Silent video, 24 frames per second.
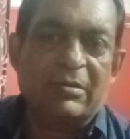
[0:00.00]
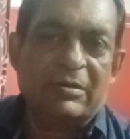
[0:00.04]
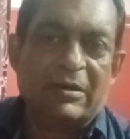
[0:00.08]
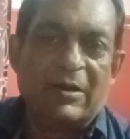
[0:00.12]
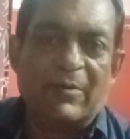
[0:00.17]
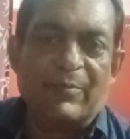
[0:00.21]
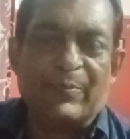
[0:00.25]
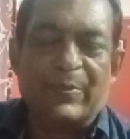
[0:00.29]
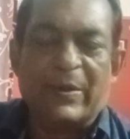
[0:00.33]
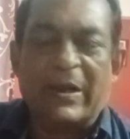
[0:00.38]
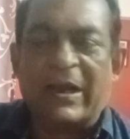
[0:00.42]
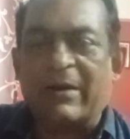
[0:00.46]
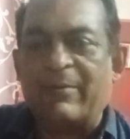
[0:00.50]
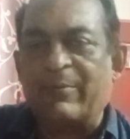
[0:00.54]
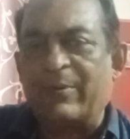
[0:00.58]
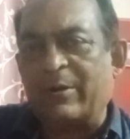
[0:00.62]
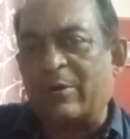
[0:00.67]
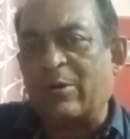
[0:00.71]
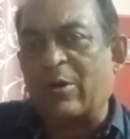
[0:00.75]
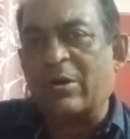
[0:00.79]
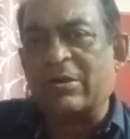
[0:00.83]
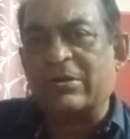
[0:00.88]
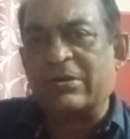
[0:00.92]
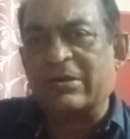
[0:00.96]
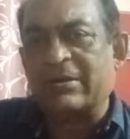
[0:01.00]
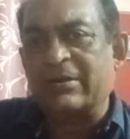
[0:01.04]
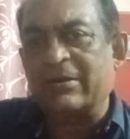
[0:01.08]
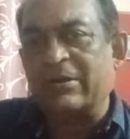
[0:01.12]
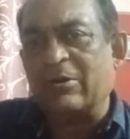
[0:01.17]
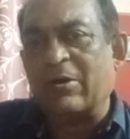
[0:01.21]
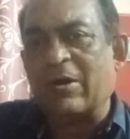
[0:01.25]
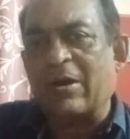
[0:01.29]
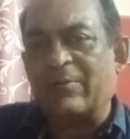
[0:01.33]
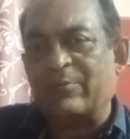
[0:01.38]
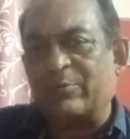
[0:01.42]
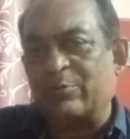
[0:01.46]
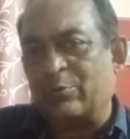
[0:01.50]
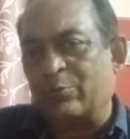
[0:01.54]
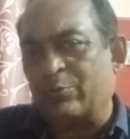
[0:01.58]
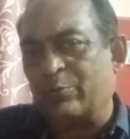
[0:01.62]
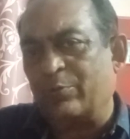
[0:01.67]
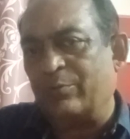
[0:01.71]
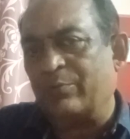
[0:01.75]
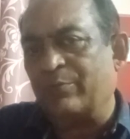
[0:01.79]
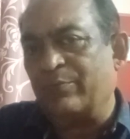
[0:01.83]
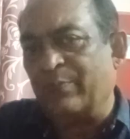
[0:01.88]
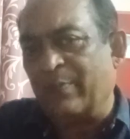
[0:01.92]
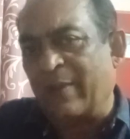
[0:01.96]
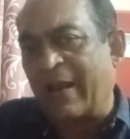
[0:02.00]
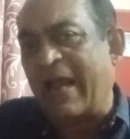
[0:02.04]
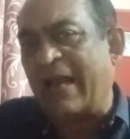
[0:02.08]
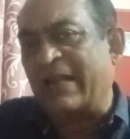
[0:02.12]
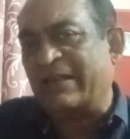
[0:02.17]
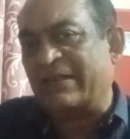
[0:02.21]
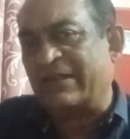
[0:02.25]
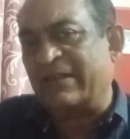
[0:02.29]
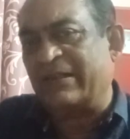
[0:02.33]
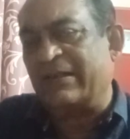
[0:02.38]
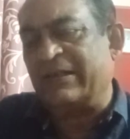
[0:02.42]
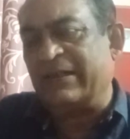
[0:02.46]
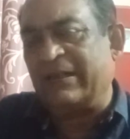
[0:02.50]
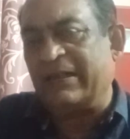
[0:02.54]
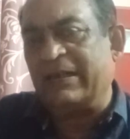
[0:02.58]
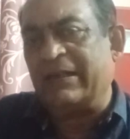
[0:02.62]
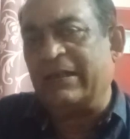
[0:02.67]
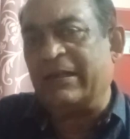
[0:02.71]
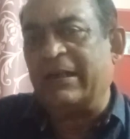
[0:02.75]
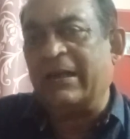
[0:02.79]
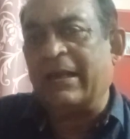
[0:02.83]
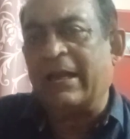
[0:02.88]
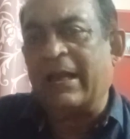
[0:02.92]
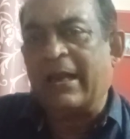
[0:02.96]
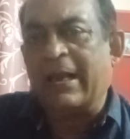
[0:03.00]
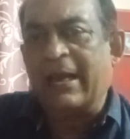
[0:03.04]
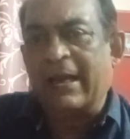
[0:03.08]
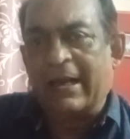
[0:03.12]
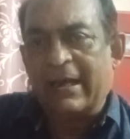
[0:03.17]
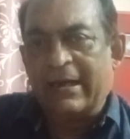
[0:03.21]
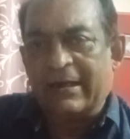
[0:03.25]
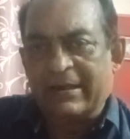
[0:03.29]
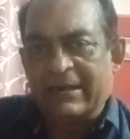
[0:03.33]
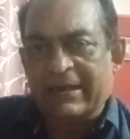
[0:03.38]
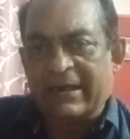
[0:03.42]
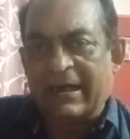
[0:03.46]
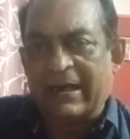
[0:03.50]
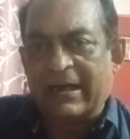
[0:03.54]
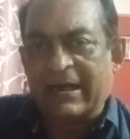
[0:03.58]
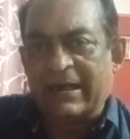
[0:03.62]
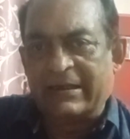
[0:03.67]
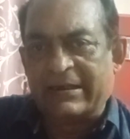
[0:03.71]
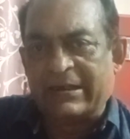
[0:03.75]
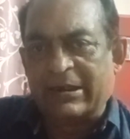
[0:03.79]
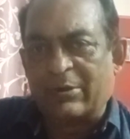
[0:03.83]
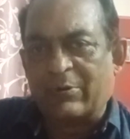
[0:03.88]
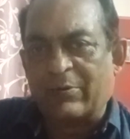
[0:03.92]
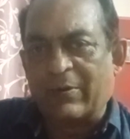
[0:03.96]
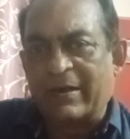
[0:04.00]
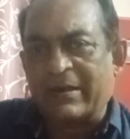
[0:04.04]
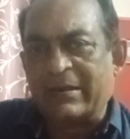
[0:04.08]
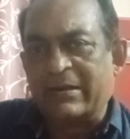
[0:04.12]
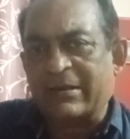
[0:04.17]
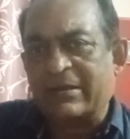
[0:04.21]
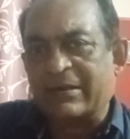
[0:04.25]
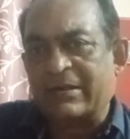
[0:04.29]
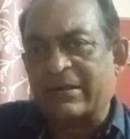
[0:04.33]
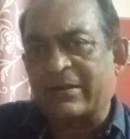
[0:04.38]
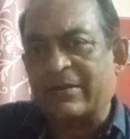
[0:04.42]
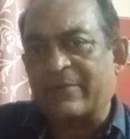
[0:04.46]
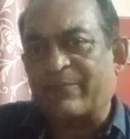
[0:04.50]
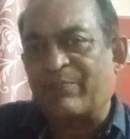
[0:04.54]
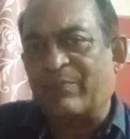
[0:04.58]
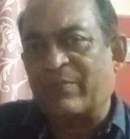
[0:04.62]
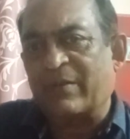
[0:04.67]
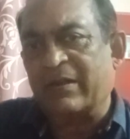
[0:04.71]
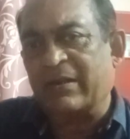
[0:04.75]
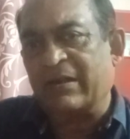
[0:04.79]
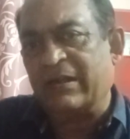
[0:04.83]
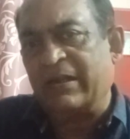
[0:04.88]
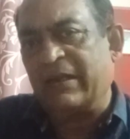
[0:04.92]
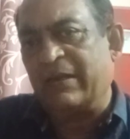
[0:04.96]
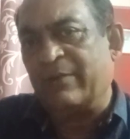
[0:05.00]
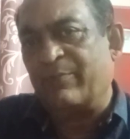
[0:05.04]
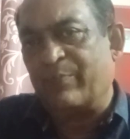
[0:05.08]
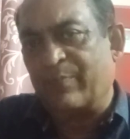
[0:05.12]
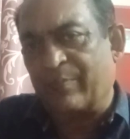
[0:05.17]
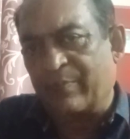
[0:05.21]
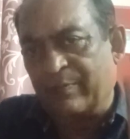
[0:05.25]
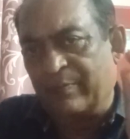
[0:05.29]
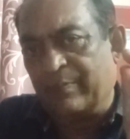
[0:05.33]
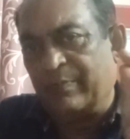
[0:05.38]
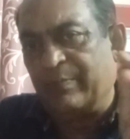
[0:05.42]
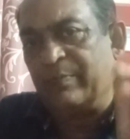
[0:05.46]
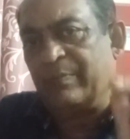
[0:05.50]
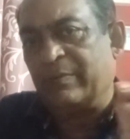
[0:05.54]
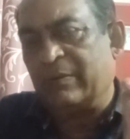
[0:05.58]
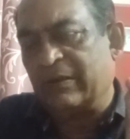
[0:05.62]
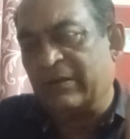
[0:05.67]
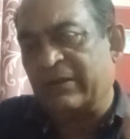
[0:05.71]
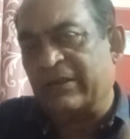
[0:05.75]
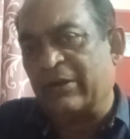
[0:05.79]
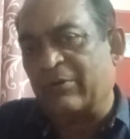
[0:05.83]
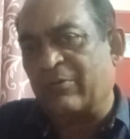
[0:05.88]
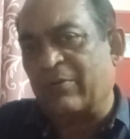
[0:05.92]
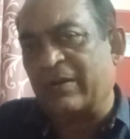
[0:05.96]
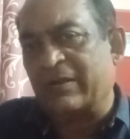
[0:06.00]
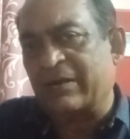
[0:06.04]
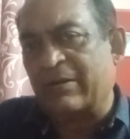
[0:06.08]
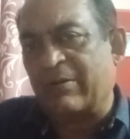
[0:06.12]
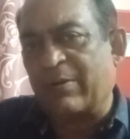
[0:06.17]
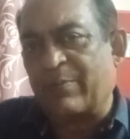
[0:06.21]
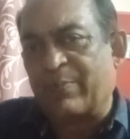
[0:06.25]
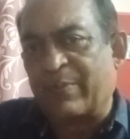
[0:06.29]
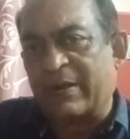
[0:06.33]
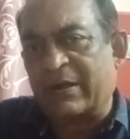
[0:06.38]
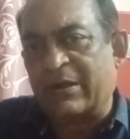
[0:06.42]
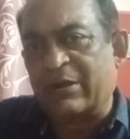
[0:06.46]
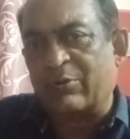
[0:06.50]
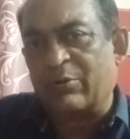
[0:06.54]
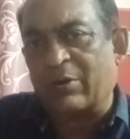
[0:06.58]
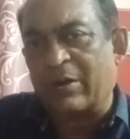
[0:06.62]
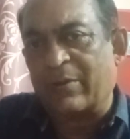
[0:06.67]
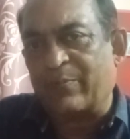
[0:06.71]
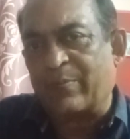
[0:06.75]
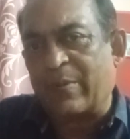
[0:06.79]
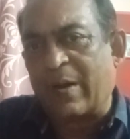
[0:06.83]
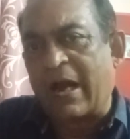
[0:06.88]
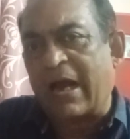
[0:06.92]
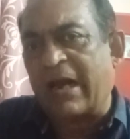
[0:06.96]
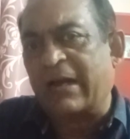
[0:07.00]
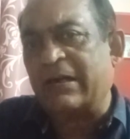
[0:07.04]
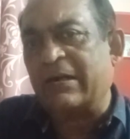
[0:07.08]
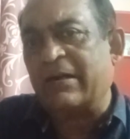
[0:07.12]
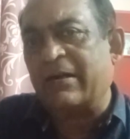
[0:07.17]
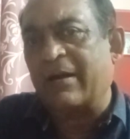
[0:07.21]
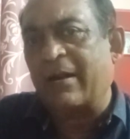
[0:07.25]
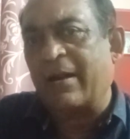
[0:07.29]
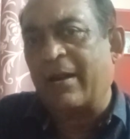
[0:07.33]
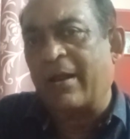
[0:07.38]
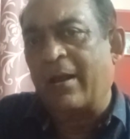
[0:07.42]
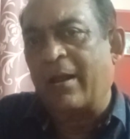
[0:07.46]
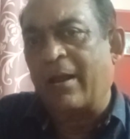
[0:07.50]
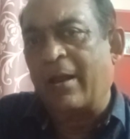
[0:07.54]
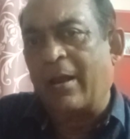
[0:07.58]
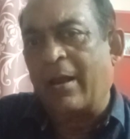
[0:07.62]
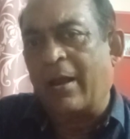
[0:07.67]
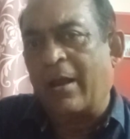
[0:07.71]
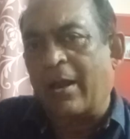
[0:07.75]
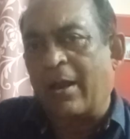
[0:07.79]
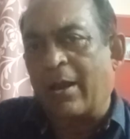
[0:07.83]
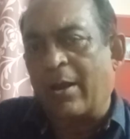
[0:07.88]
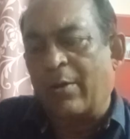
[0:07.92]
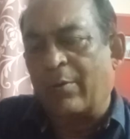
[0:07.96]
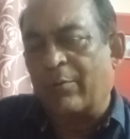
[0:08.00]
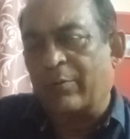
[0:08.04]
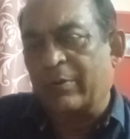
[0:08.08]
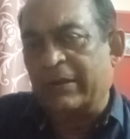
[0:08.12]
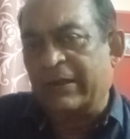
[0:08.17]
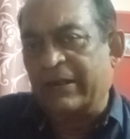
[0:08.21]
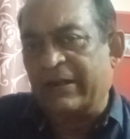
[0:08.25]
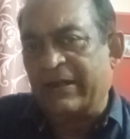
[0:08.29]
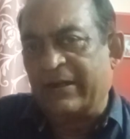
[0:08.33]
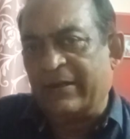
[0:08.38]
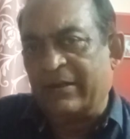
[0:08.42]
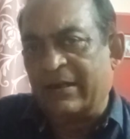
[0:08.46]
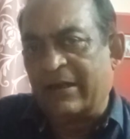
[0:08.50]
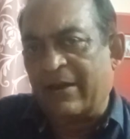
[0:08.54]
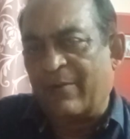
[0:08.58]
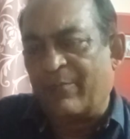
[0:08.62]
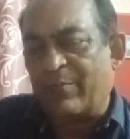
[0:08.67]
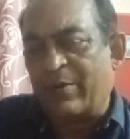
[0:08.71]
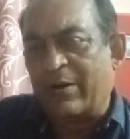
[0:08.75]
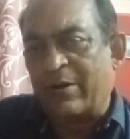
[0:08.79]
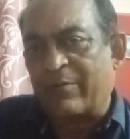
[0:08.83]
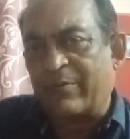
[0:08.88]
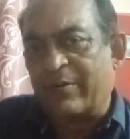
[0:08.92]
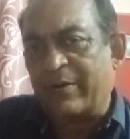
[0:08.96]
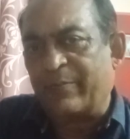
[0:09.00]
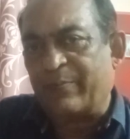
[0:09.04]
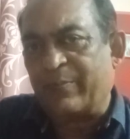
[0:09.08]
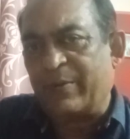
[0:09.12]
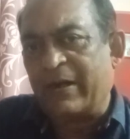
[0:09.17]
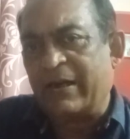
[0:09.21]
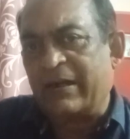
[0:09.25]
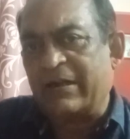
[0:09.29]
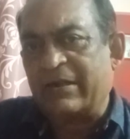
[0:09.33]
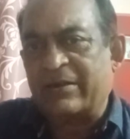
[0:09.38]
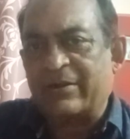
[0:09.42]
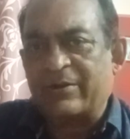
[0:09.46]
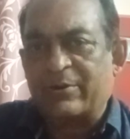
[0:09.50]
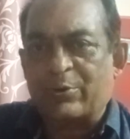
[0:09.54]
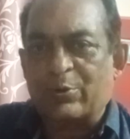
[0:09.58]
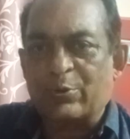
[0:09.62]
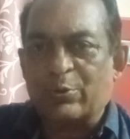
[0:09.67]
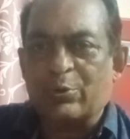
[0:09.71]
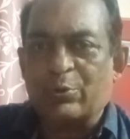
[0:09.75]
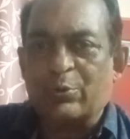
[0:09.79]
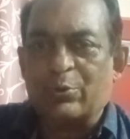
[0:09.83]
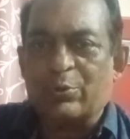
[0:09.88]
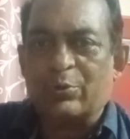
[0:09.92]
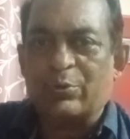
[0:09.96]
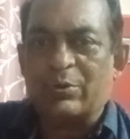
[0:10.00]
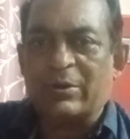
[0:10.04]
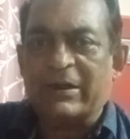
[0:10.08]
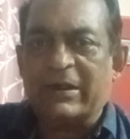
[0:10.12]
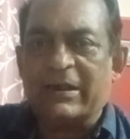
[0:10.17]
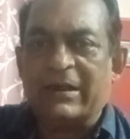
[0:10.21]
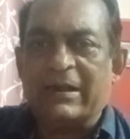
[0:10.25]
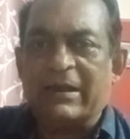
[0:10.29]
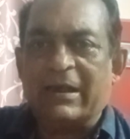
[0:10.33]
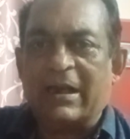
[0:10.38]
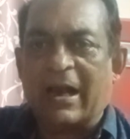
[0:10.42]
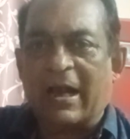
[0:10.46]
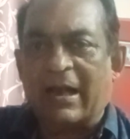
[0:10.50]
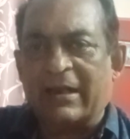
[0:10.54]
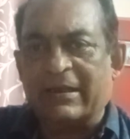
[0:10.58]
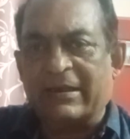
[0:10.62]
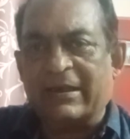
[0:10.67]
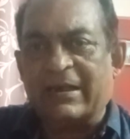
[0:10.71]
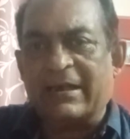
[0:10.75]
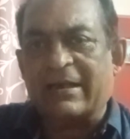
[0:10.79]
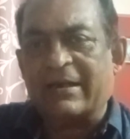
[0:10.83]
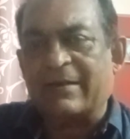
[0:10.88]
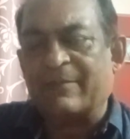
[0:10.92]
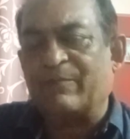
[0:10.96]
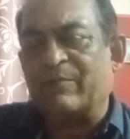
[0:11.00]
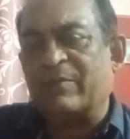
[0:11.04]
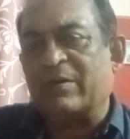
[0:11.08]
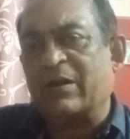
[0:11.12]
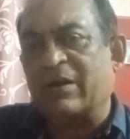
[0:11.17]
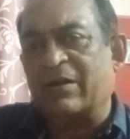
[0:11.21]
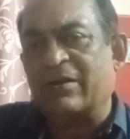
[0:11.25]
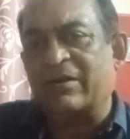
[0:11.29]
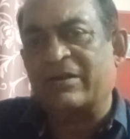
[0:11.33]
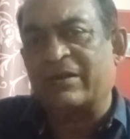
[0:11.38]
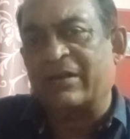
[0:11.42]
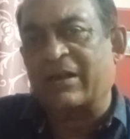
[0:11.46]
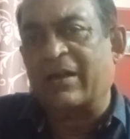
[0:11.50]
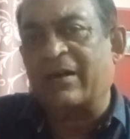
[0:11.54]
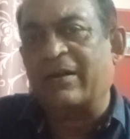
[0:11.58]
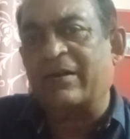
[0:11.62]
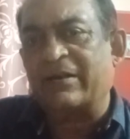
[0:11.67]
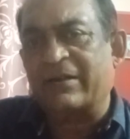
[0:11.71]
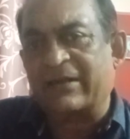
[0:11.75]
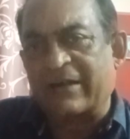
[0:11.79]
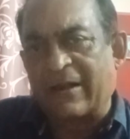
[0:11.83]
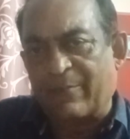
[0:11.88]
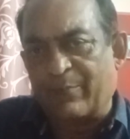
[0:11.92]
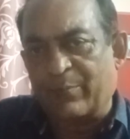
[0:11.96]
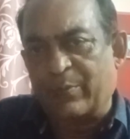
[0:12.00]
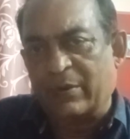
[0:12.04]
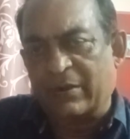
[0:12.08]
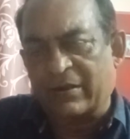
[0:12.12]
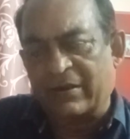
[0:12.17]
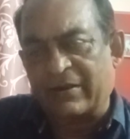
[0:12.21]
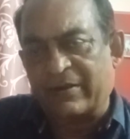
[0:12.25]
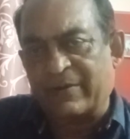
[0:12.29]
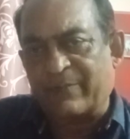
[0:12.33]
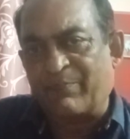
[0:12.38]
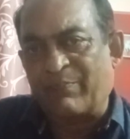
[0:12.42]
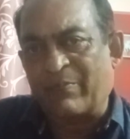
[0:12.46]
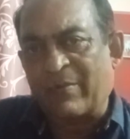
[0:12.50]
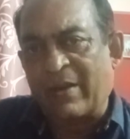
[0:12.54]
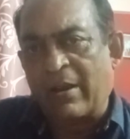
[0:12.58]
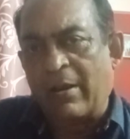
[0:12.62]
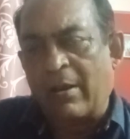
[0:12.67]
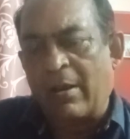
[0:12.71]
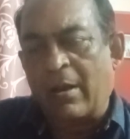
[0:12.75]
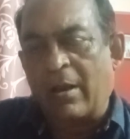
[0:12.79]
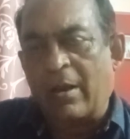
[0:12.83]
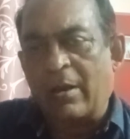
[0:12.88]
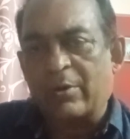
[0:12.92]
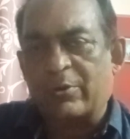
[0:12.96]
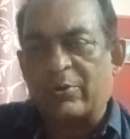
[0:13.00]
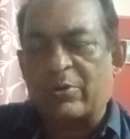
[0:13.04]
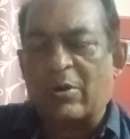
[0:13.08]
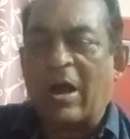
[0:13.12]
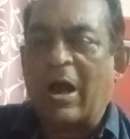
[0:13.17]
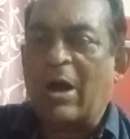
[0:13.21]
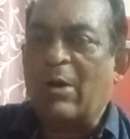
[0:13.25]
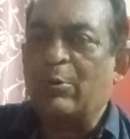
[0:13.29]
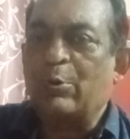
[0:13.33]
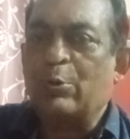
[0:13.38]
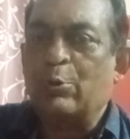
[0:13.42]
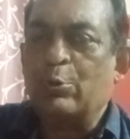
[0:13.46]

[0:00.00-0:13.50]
compare because you have to match the DNA sequence, the sequence of a particular part with the number of repeats to the other concerned samples. So, how